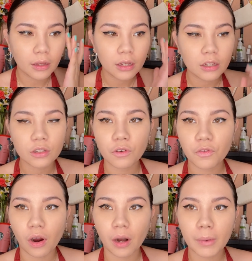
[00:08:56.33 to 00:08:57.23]
So
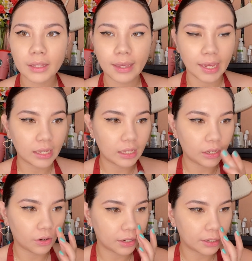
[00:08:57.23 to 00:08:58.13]
far, I'm not cakey
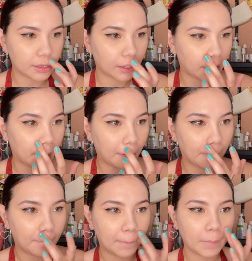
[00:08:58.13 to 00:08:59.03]
or anything.
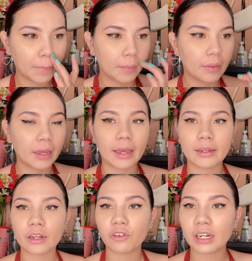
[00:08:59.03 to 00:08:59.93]
And
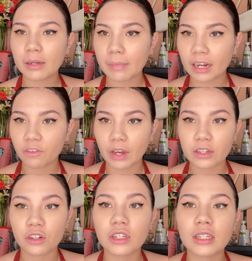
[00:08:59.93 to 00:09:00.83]
it really mattifies
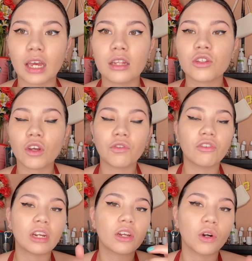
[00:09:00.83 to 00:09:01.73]
your skin. So if you're
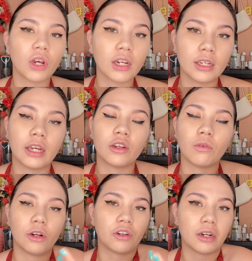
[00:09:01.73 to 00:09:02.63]
really oily and you
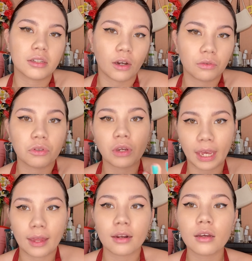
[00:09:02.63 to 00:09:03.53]
want to try this out, you
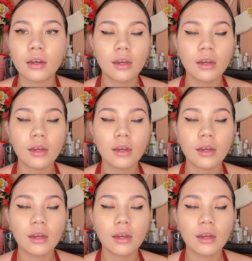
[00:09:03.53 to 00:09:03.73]
can.